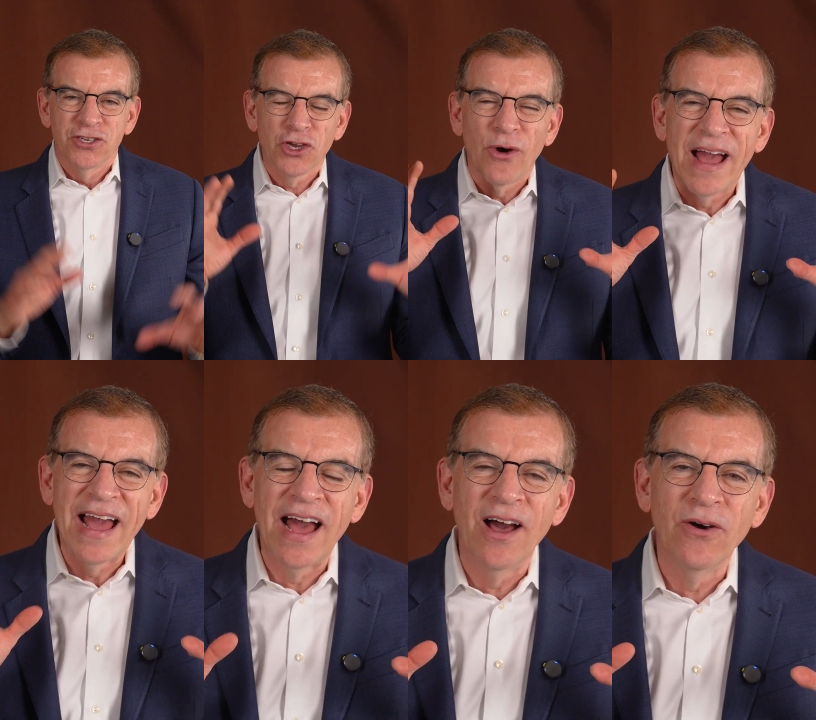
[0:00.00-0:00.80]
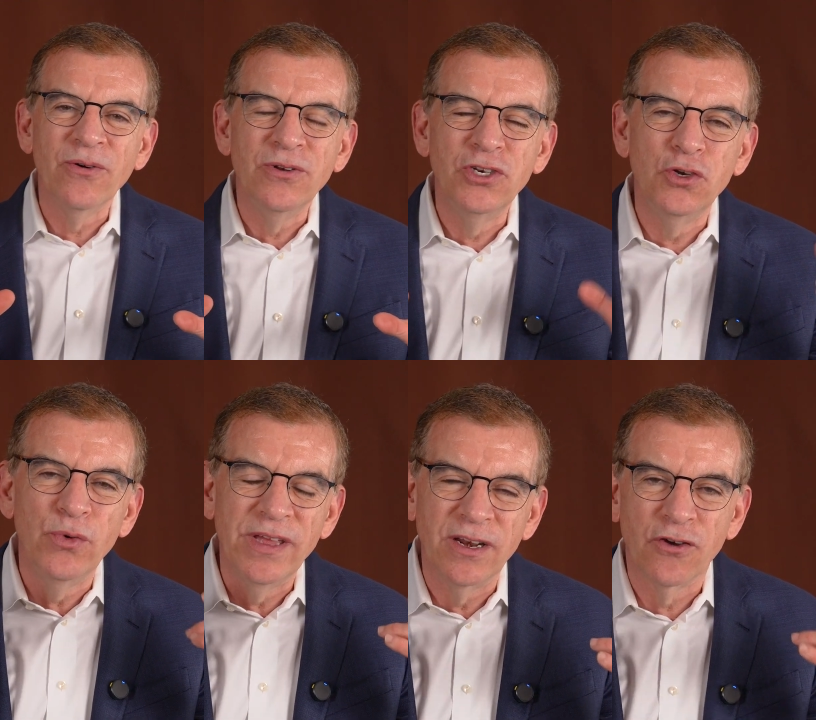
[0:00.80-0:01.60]
So how do
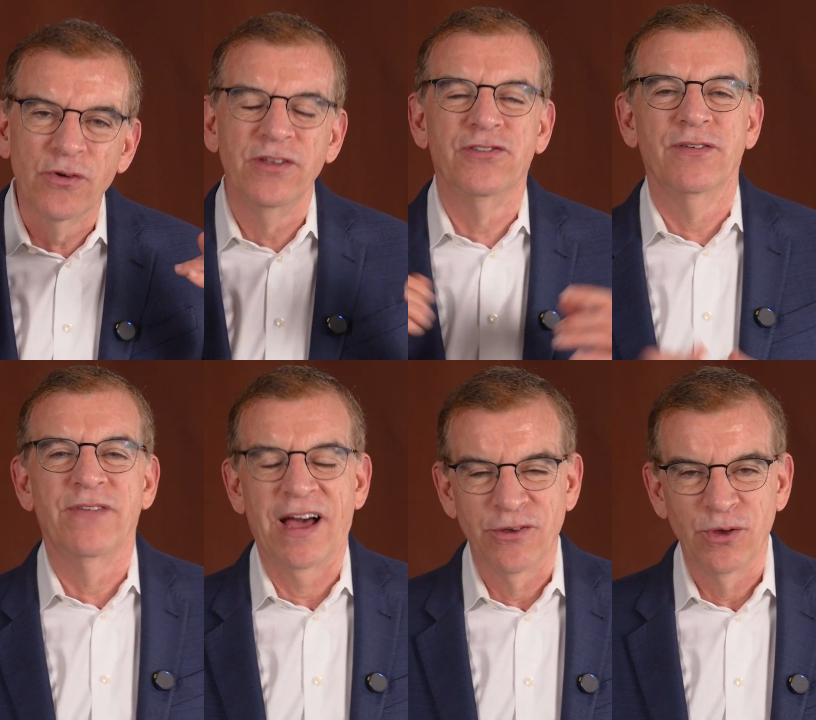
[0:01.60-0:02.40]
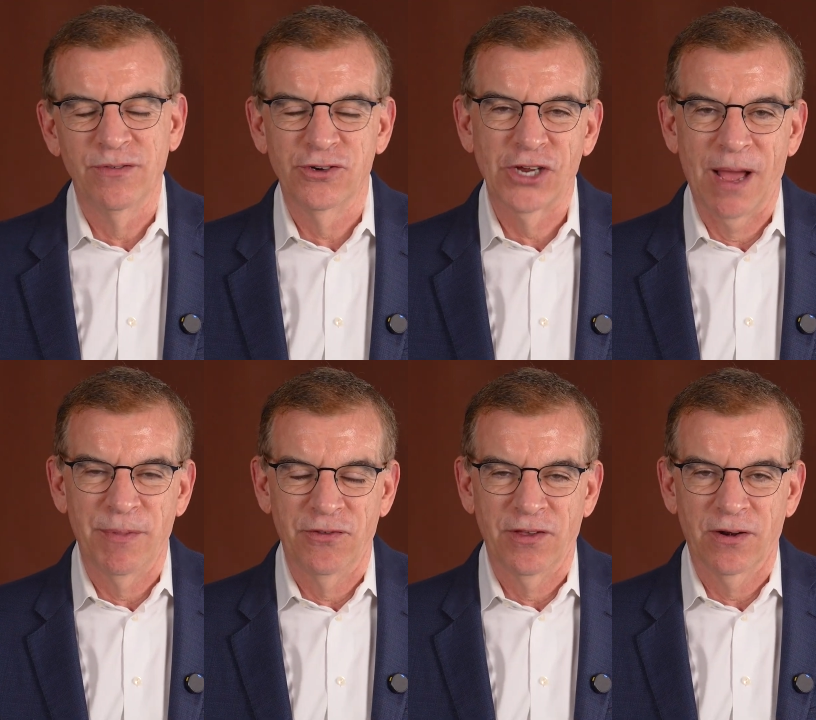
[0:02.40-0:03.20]
we increase the value of a
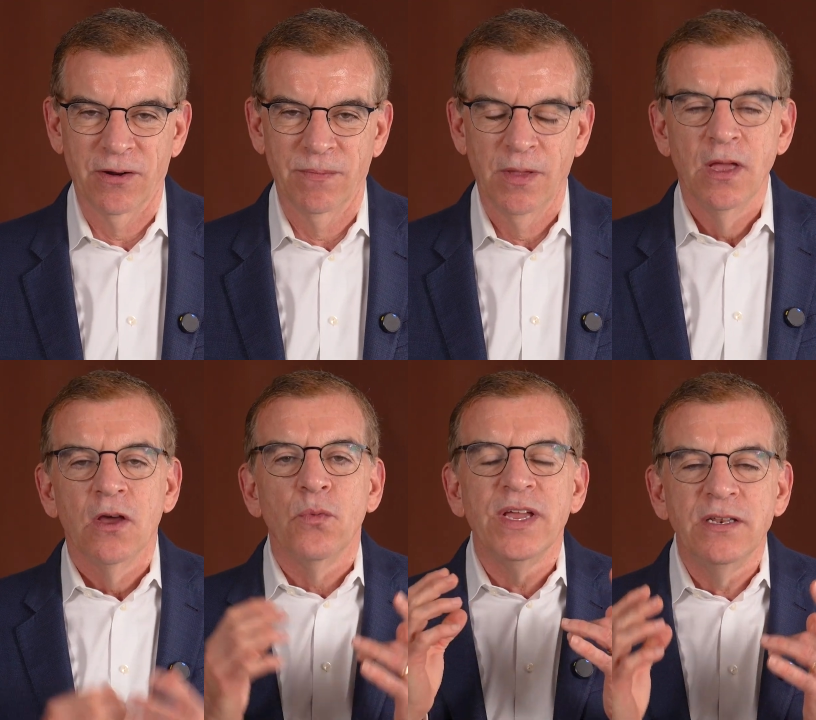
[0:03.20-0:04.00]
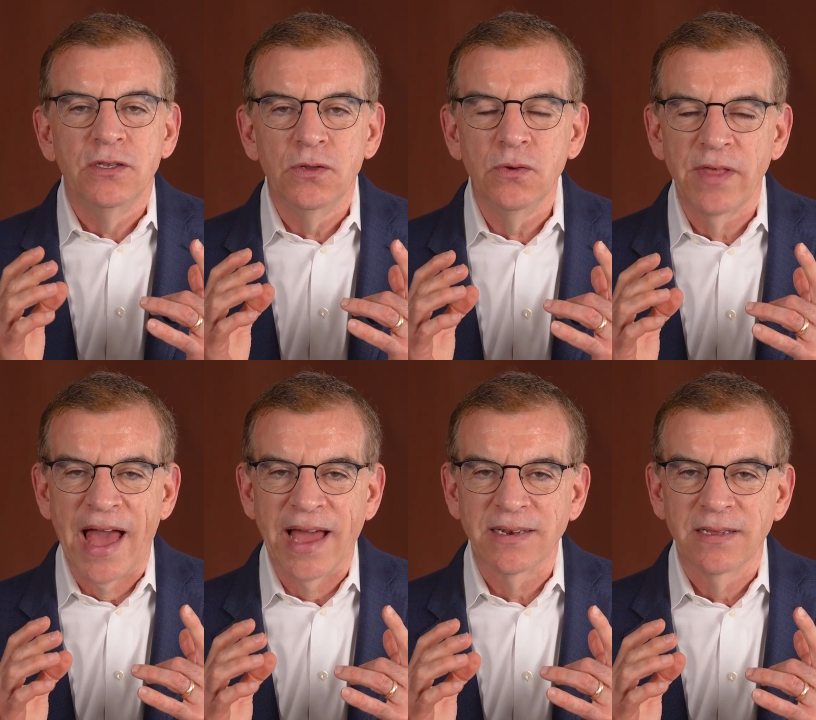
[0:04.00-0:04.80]
shopping center? We do
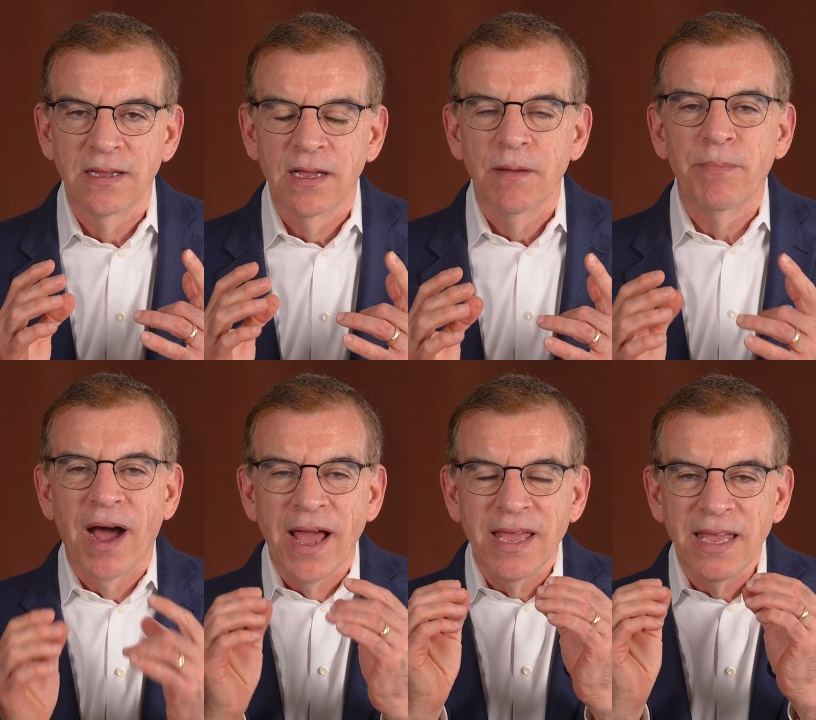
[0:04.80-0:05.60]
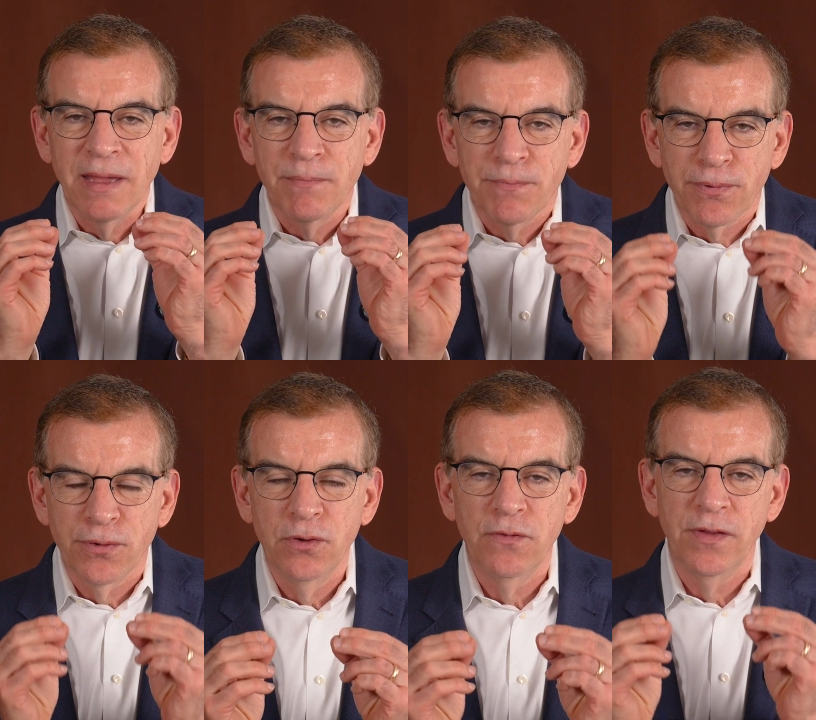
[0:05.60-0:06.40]
that by
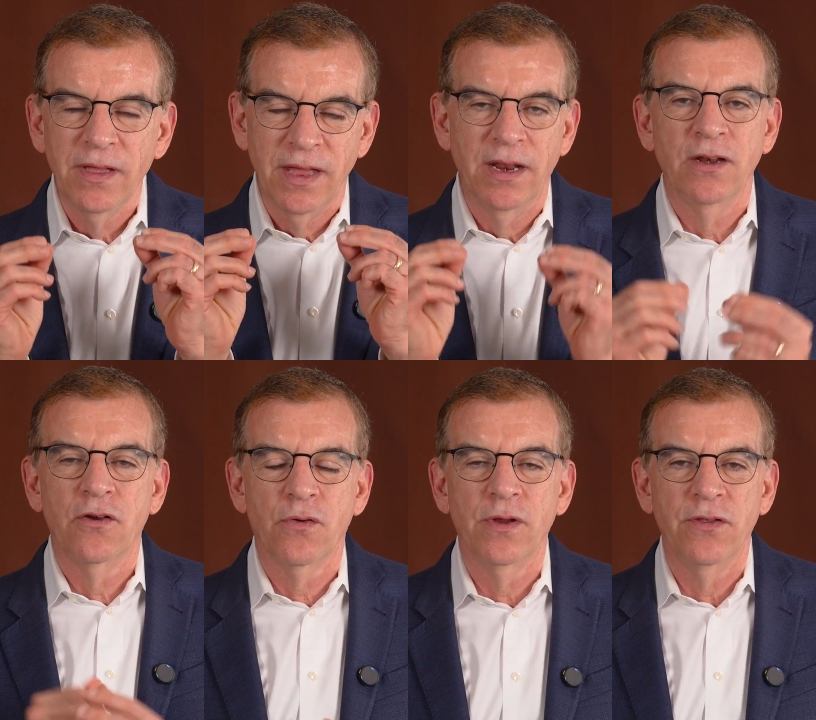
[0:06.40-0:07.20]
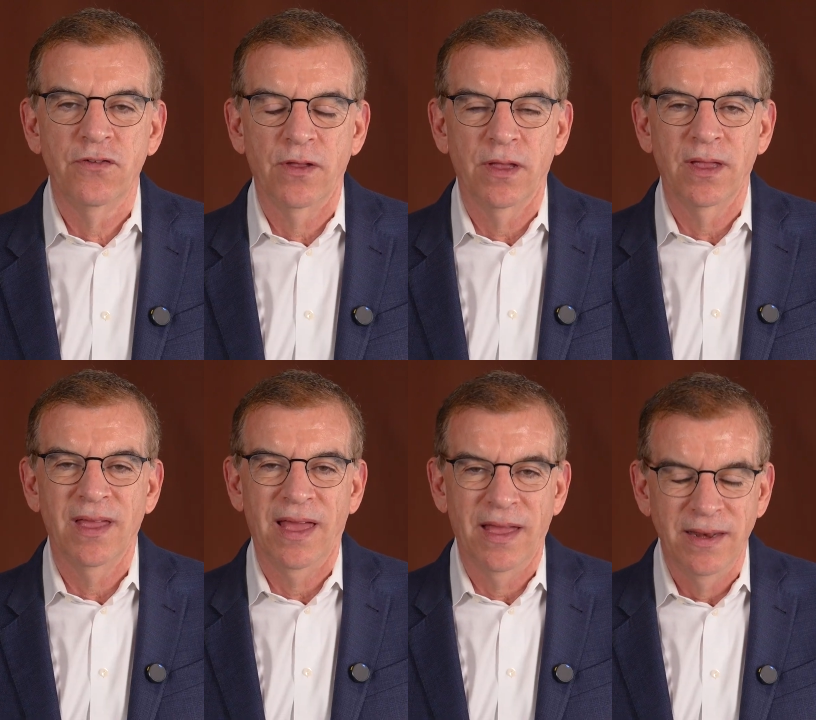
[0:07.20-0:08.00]
improving and increasing
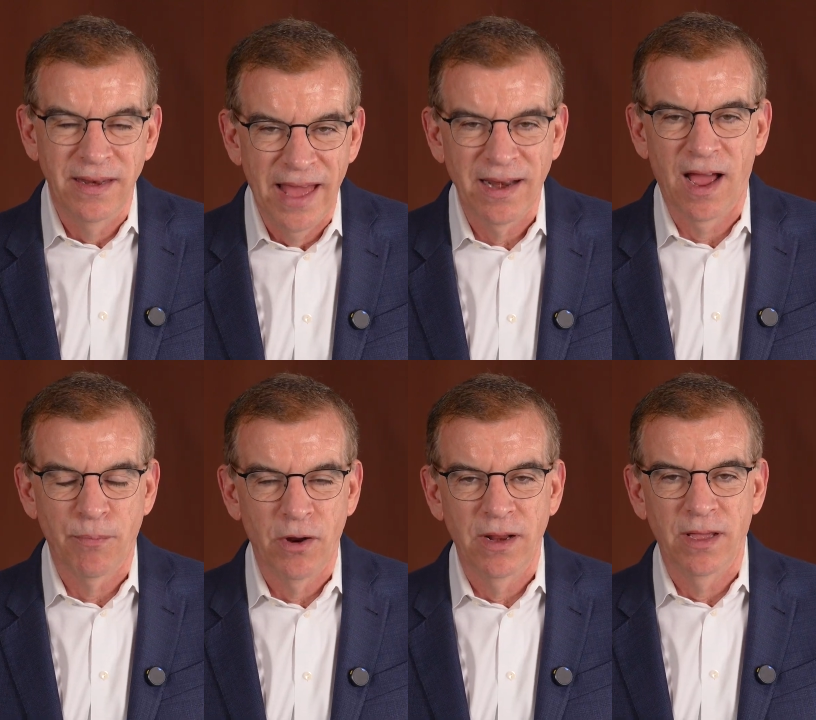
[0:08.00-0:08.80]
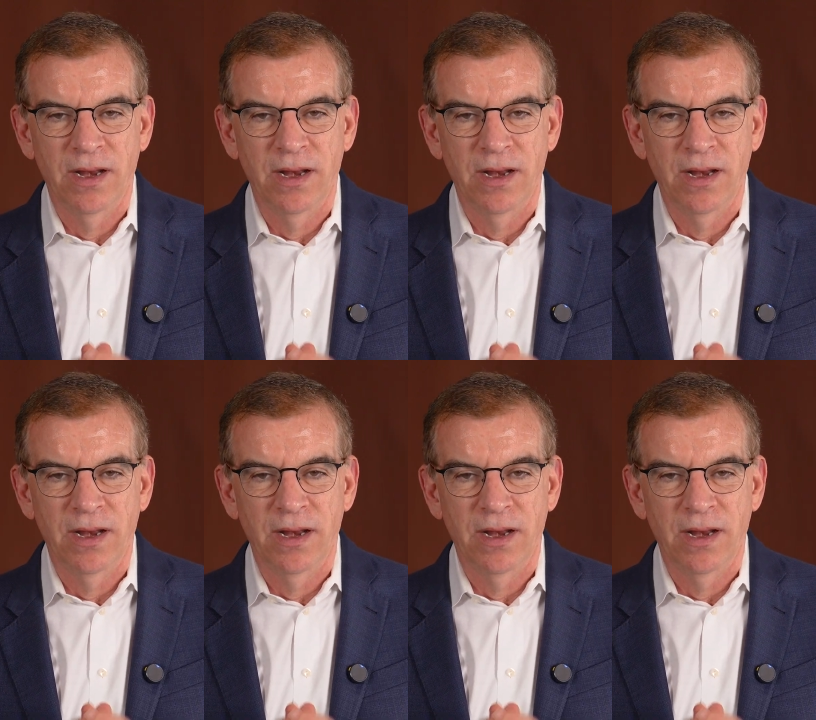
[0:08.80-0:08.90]
net operating